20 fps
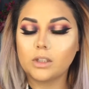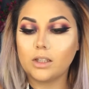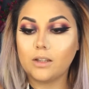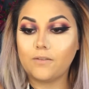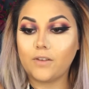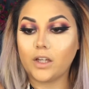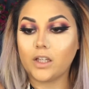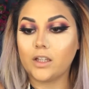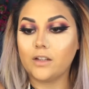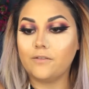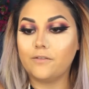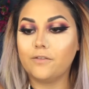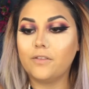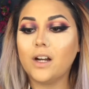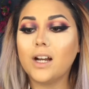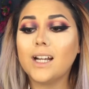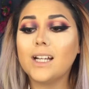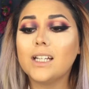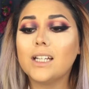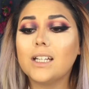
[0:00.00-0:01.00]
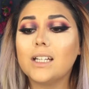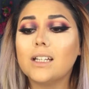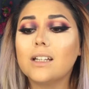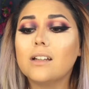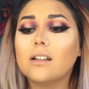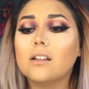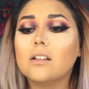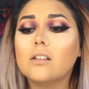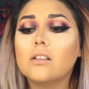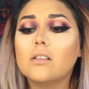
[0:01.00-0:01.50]
If I can find it
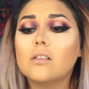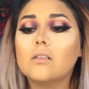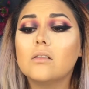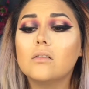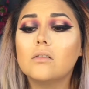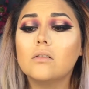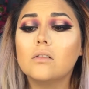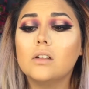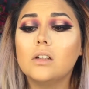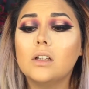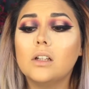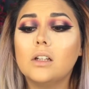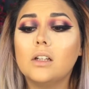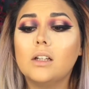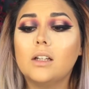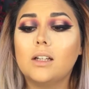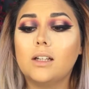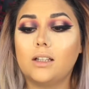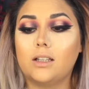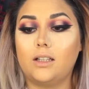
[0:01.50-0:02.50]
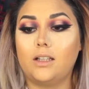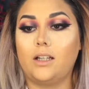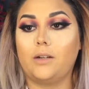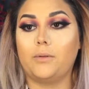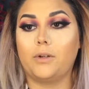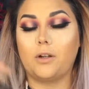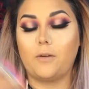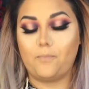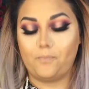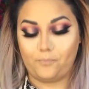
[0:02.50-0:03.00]
now. Here
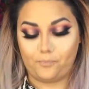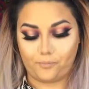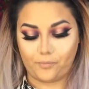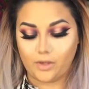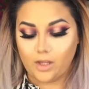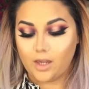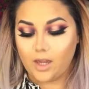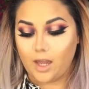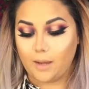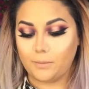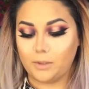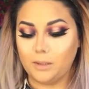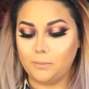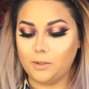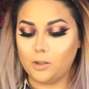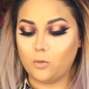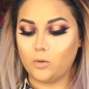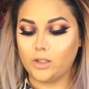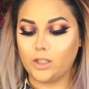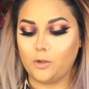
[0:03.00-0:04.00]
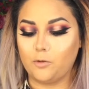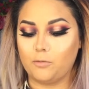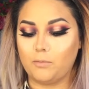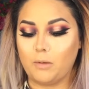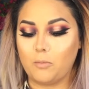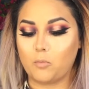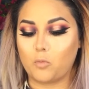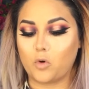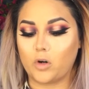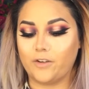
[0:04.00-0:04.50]
we go. I'm going to be going in with
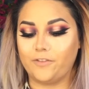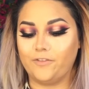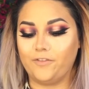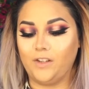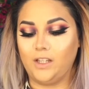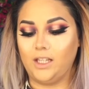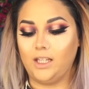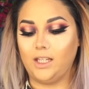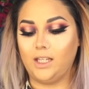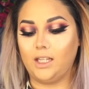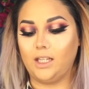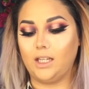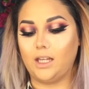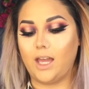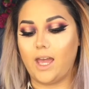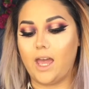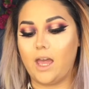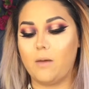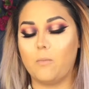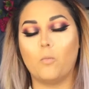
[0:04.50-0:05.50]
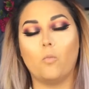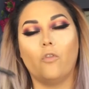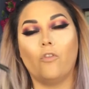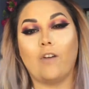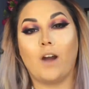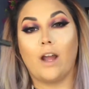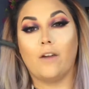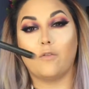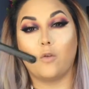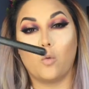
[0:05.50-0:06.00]
my Morphe
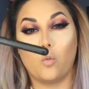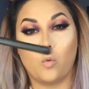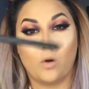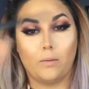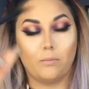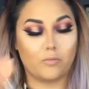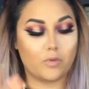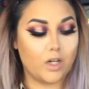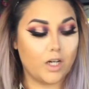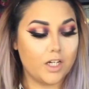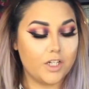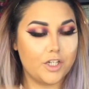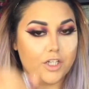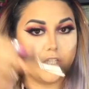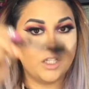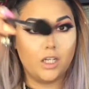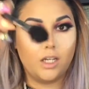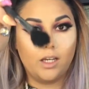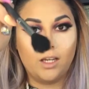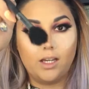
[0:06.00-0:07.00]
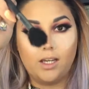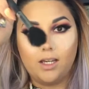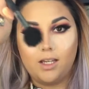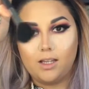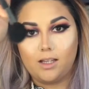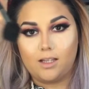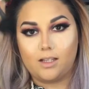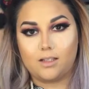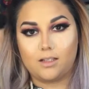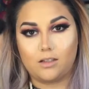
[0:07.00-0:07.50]
M501 brush,
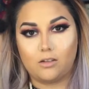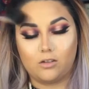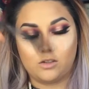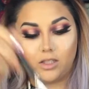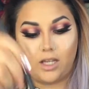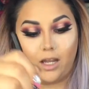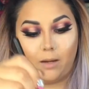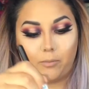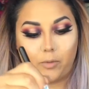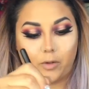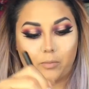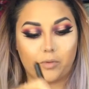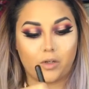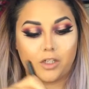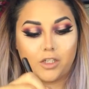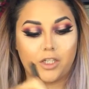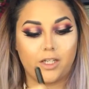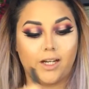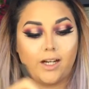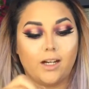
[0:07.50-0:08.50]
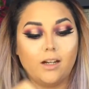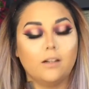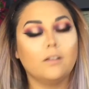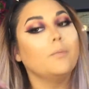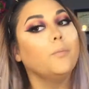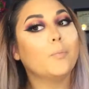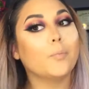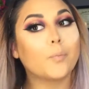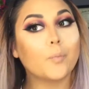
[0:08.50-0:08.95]
this little tapered brush here,